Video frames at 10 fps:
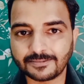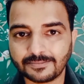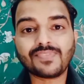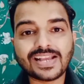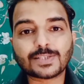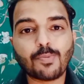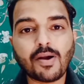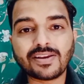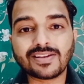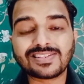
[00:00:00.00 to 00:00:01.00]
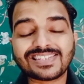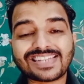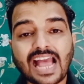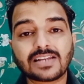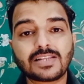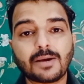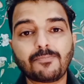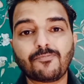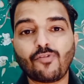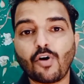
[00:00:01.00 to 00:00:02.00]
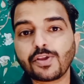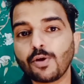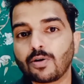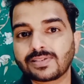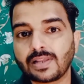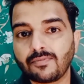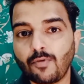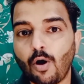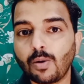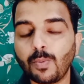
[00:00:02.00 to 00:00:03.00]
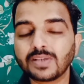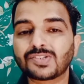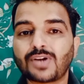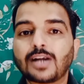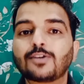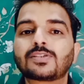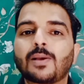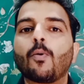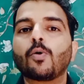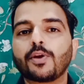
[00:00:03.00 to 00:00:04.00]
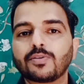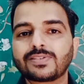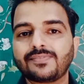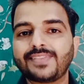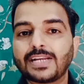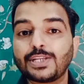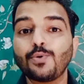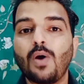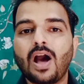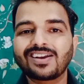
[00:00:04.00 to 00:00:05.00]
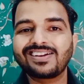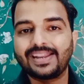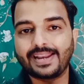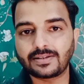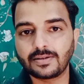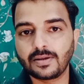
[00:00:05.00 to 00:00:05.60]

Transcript: Next point is stand up for yourself. Always try to support yourself that you are correct.